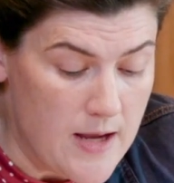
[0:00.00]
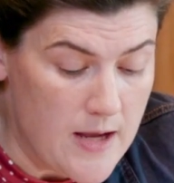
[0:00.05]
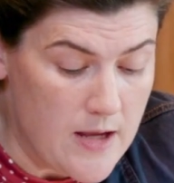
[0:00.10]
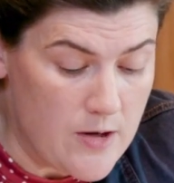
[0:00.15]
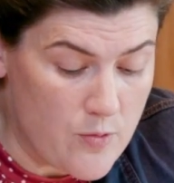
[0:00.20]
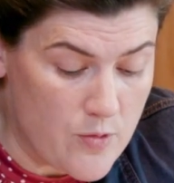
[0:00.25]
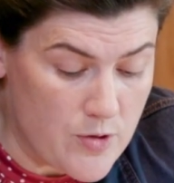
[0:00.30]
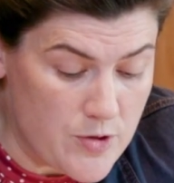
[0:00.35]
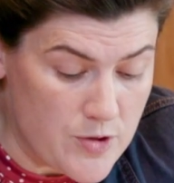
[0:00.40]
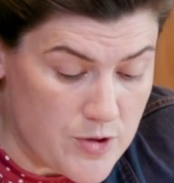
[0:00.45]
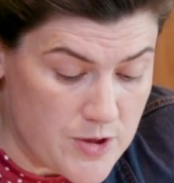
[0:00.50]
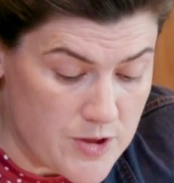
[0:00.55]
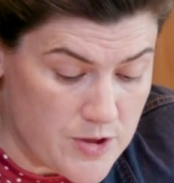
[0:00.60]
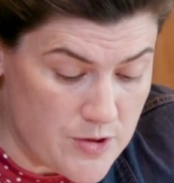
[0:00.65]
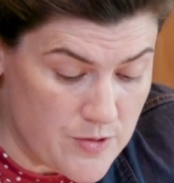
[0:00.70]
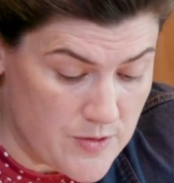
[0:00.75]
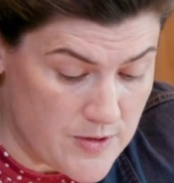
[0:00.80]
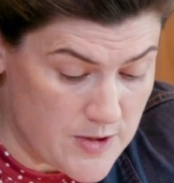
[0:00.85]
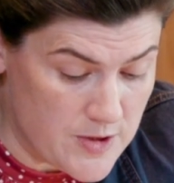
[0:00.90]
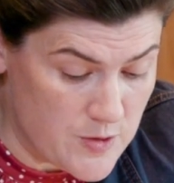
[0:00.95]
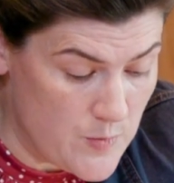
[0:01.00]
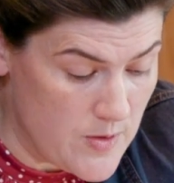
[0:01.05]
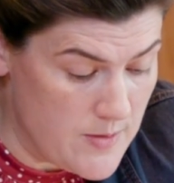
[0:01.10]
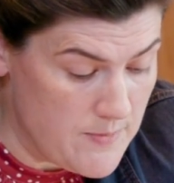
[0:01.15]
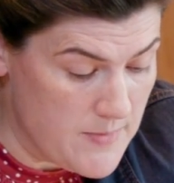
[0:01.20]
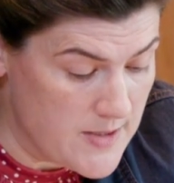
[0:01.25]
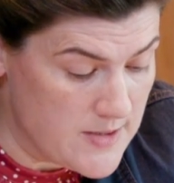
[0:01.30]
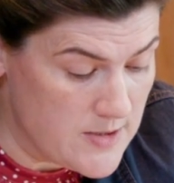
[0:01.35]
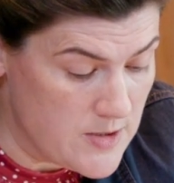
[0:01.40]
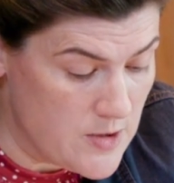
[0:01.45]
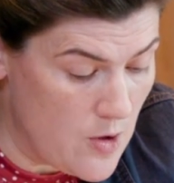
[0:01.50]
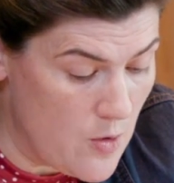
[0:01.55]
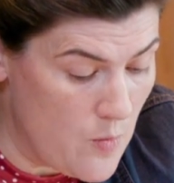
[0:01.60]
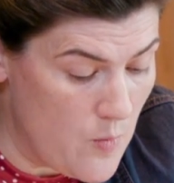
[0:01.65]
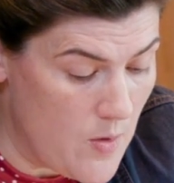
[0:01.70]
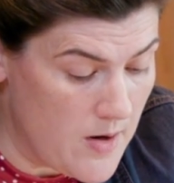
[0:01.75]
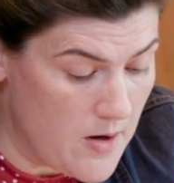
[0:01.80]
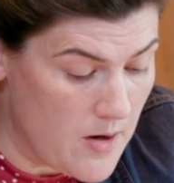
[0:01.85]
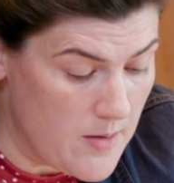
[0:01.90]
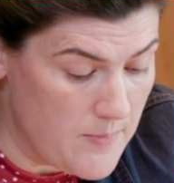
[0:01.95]
In order to do this, we must know
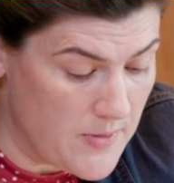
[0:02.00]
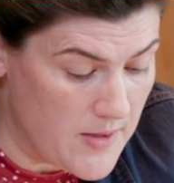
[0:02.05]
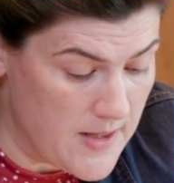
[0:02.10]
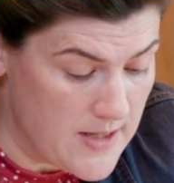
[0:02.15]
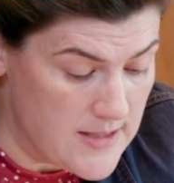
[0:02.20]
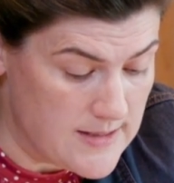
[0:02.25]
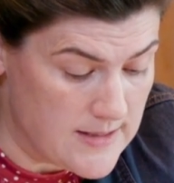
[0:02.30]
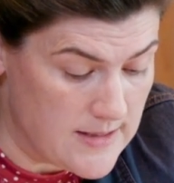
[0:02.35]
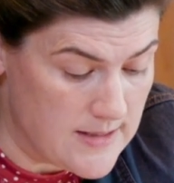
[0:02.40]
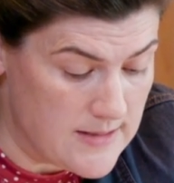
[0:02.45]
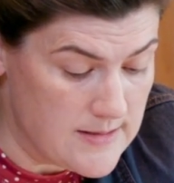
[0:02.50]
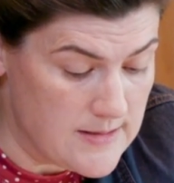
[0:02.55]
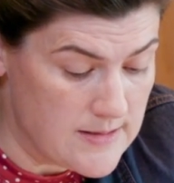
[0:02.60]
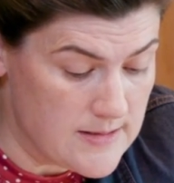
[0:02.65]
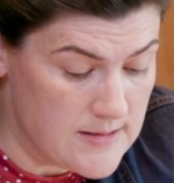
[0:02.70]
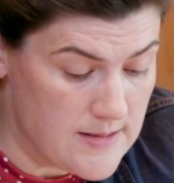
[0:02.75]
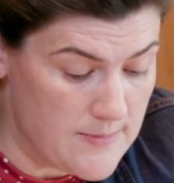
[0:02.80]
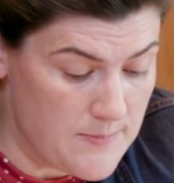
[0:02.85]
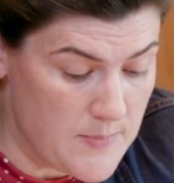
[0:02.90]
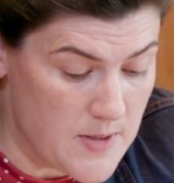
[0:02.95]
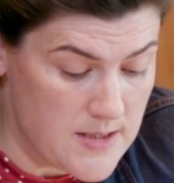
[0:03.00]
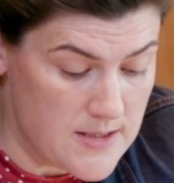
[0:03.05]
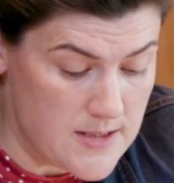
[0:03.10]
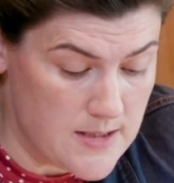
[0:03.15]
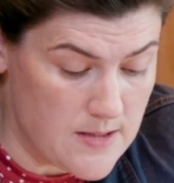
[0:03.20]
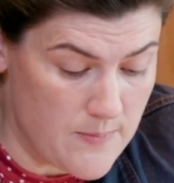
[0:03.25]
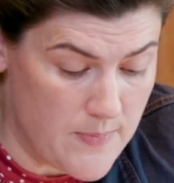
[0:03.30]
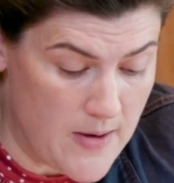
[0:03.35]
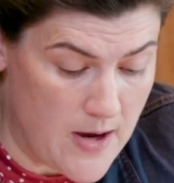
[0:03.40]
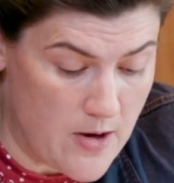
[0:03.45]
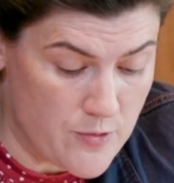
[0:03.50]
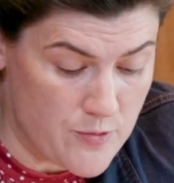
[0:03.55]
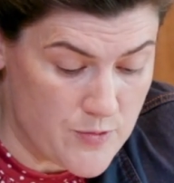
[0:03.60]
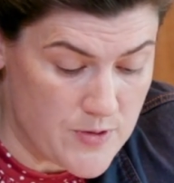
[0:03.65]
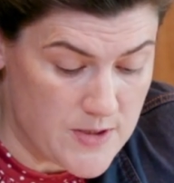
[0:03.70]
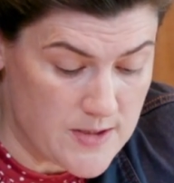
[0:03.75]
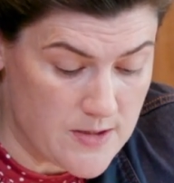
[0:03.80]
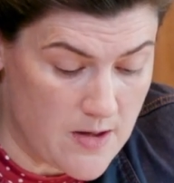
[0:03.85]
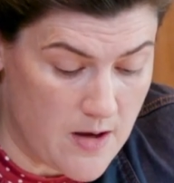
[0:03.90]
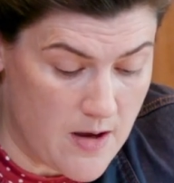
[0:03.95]
what our place is, submit to the
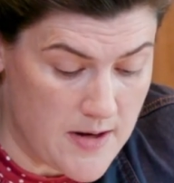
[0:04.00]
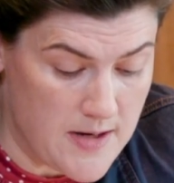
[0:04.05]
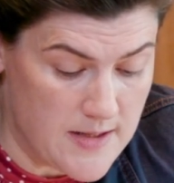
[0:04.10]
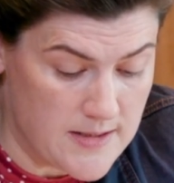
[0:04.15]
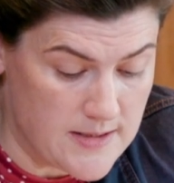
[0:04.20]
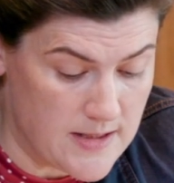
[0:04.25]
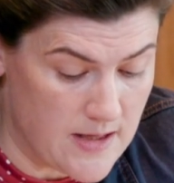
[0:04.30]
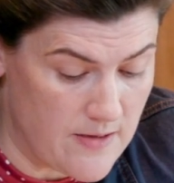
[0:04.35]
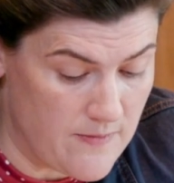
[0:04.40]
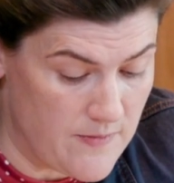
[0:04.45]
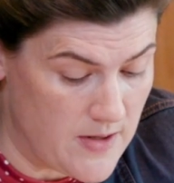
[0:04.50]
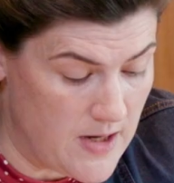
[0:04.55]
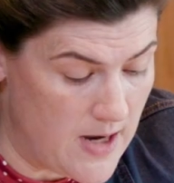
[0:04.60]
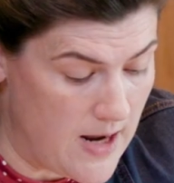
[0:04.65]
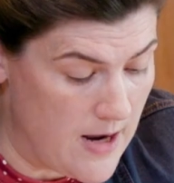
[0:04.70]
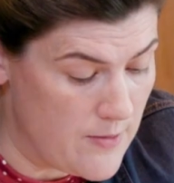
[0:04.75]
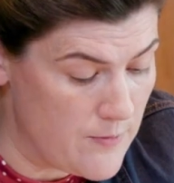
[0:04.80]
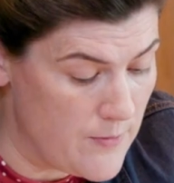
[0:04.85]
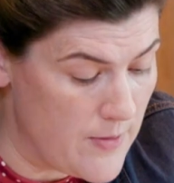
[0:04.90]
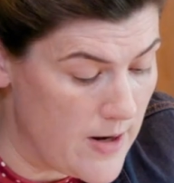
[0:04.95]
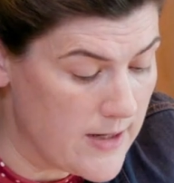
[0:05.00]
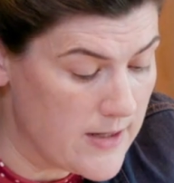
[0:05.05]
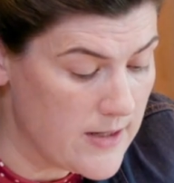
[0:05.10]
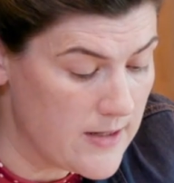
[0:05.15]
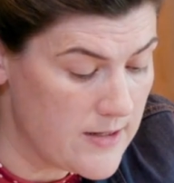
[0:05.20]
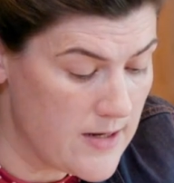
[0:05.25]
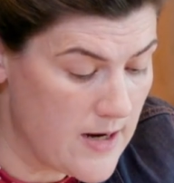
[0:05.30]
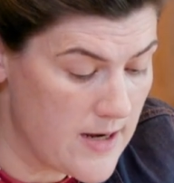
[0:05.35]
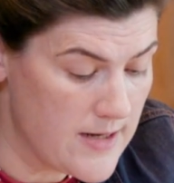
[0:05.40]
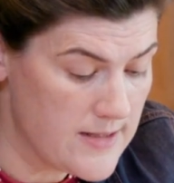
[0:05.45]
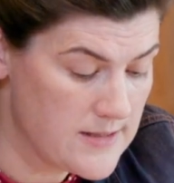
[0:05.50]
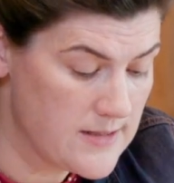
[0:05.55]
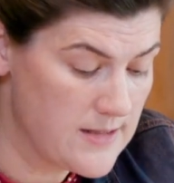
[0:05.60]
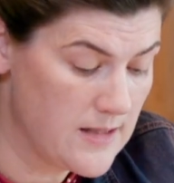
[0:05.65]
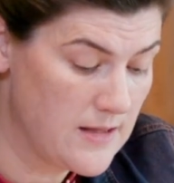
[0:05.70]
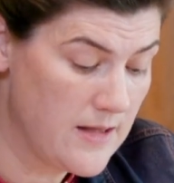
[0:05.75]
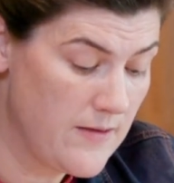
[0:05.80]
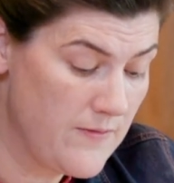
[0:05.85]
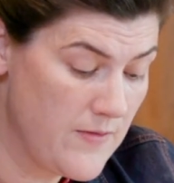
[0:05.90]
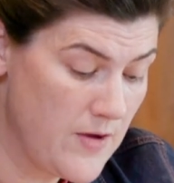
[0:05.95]
boundaries God has given, and recognize
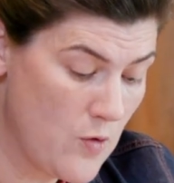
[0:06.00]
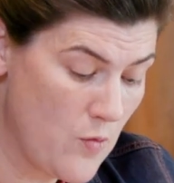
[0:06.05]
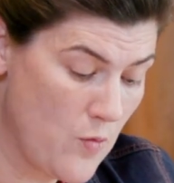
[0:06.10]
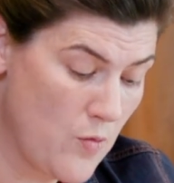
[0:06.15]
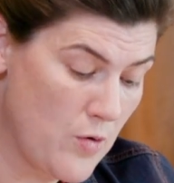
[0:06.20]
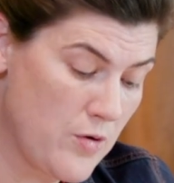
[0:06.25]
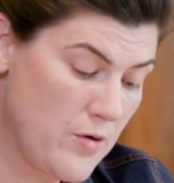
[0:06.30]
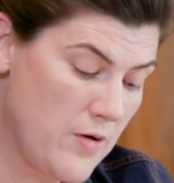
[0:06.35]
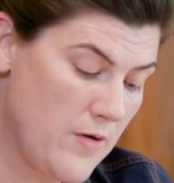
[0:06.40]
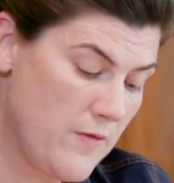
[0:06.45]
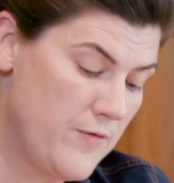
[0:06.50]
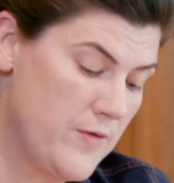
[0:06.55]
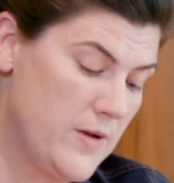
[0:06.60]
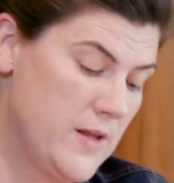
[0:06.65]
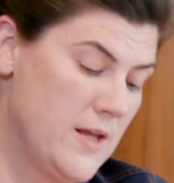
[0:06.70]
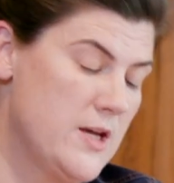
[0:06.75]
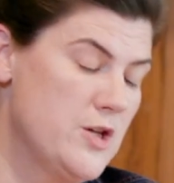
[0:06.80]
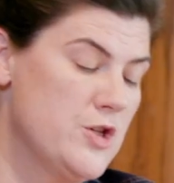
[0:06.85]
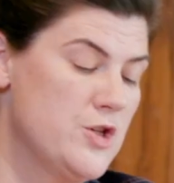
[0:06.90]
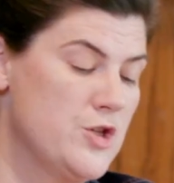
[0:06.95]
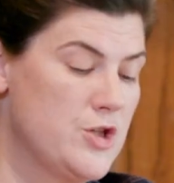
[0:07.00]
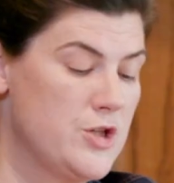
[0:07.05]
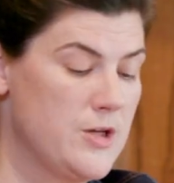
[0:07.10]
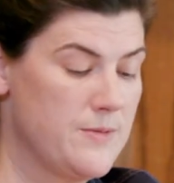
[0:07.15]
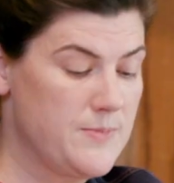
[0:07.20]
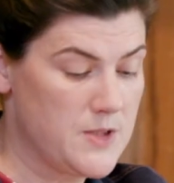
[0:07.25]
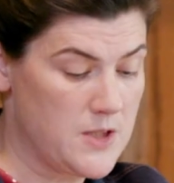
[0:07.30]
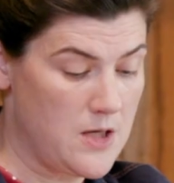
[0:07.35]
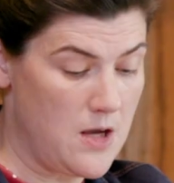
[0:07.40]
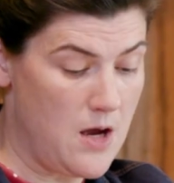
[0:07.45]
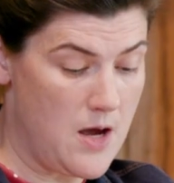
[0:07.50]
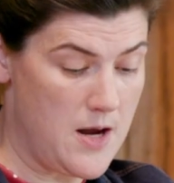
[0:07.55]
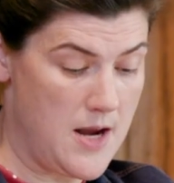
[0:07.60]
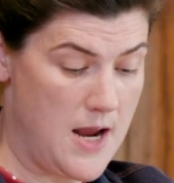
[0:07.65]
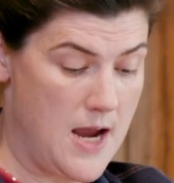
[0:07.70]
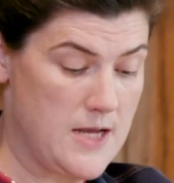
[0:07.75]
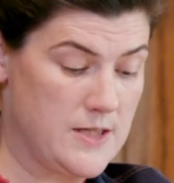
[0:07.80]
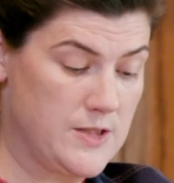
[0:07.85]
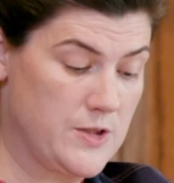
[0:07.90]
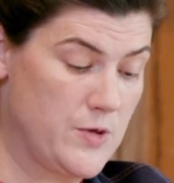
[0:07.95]
the living order of relationships God
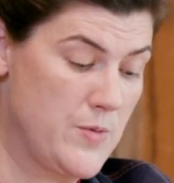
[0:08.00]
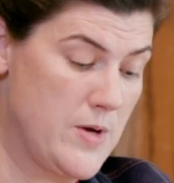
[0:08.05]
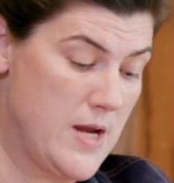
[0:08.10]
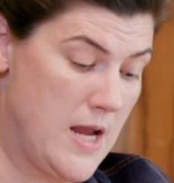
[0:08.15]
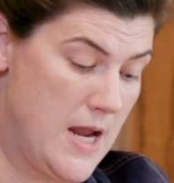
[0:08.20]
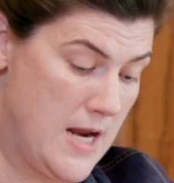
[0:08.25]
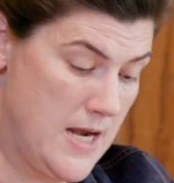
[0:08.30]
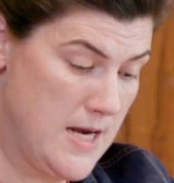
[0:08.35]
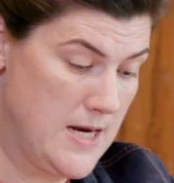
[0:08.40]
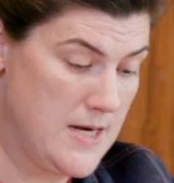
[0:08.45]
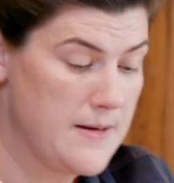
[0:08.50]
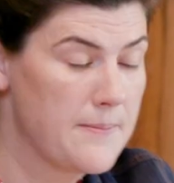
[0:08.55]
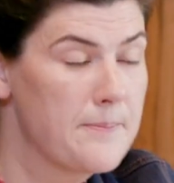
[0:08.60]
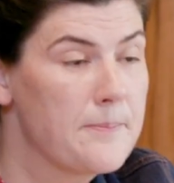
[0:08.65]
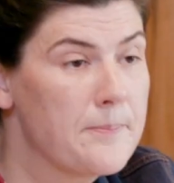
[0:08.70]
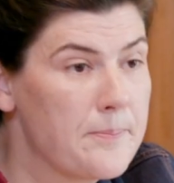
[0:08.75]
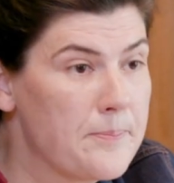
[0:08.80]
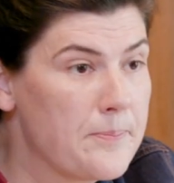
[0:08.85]
has created.